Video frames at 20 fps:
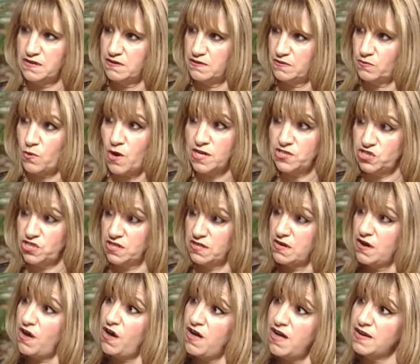Watching The
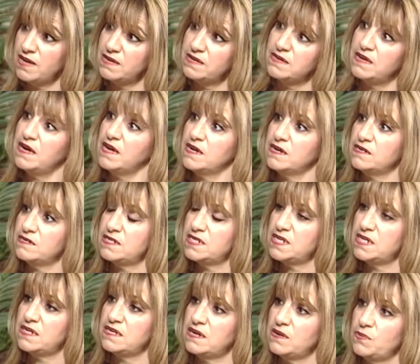Hawk on
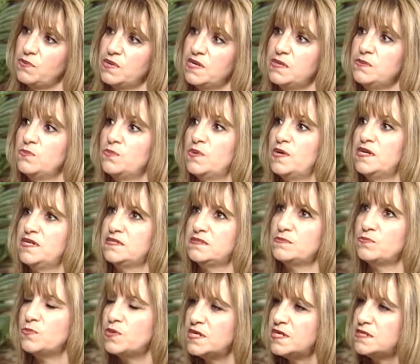RT. Now, what is
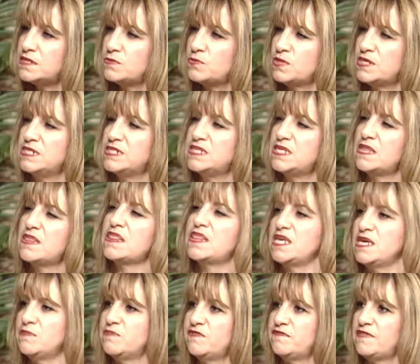the
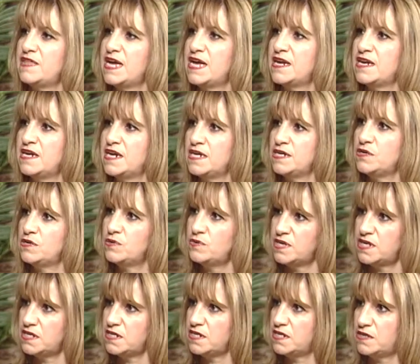theme of that? And I know
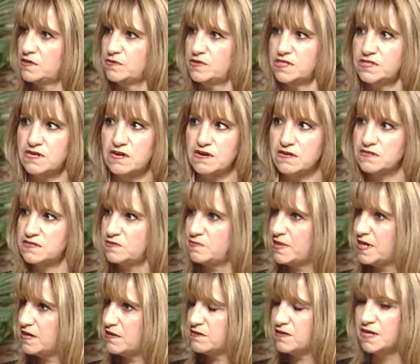it talks
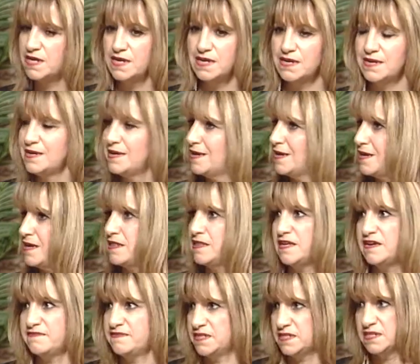about, and I
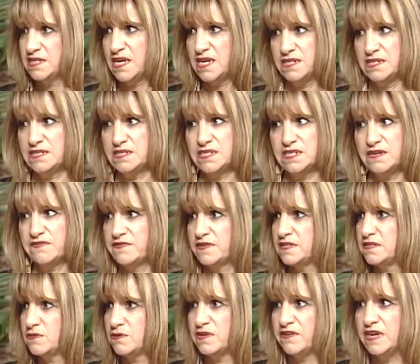love this kind of stuff.
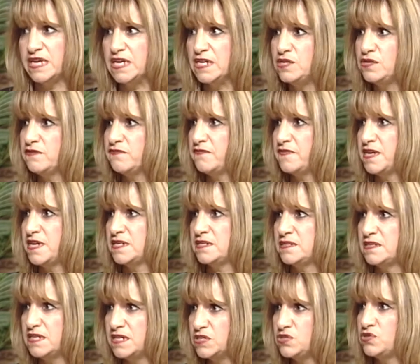It's sort of in your face.
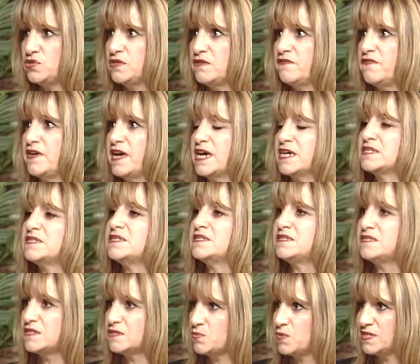These are the facts.
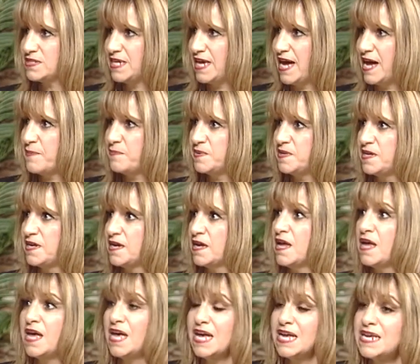This is what's happening.
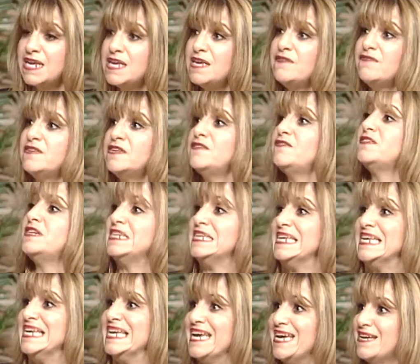And even if it
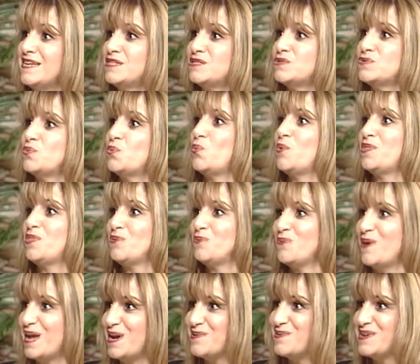negates what the
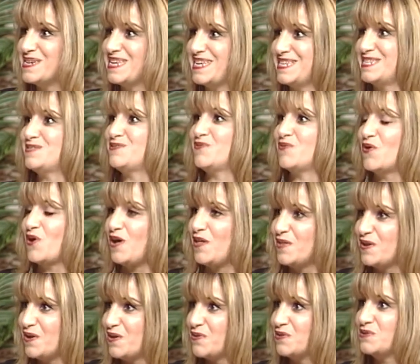rhetoric is for all
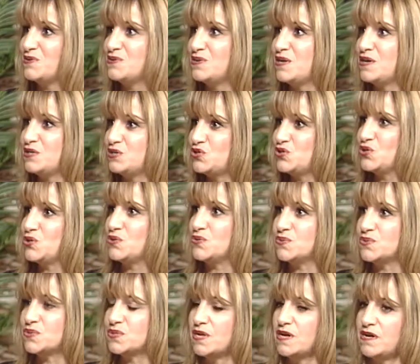the other
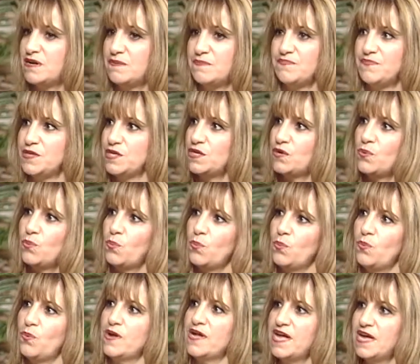shows,
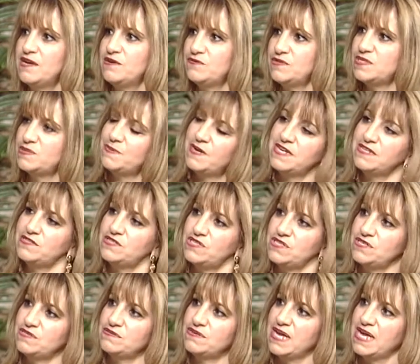what kind of response do
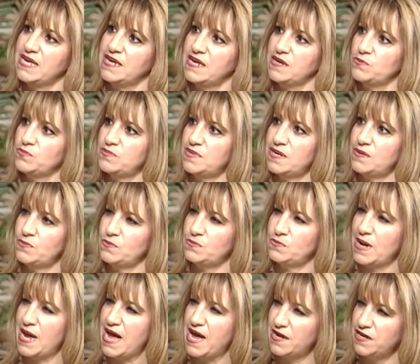you get, and
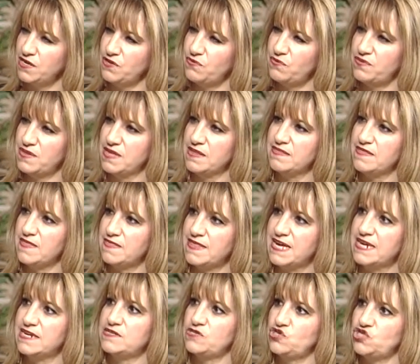how do you think
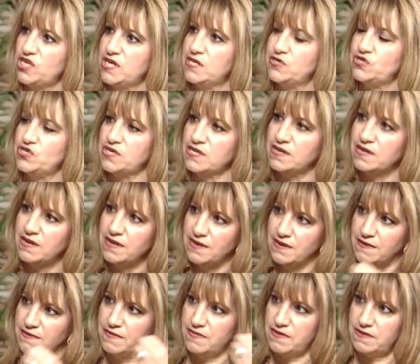that is changing
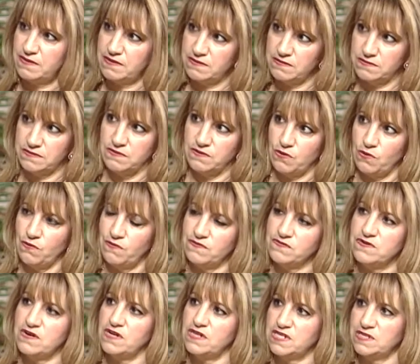the
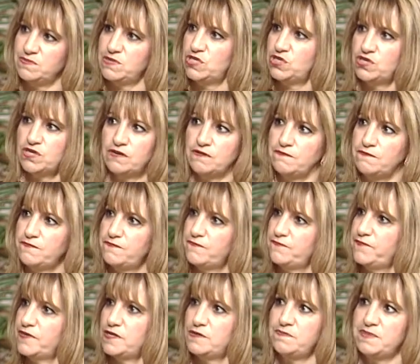overall image of
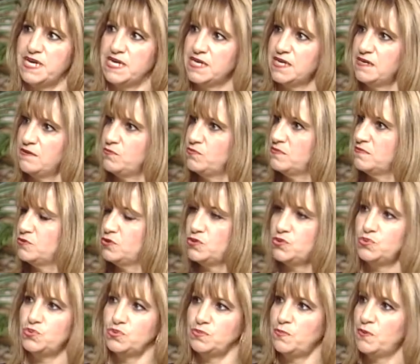filmmaking,
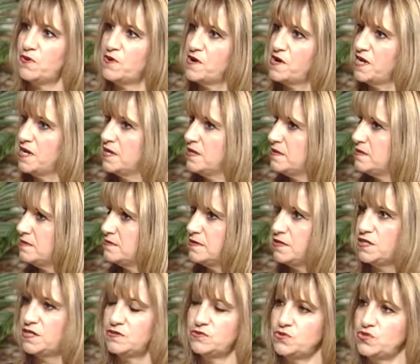news reporting,
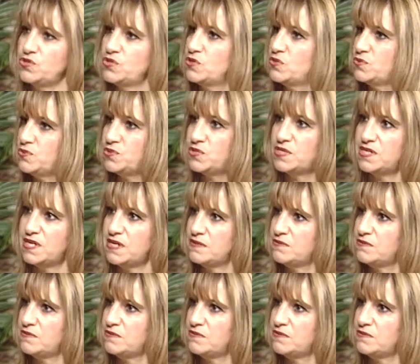shows that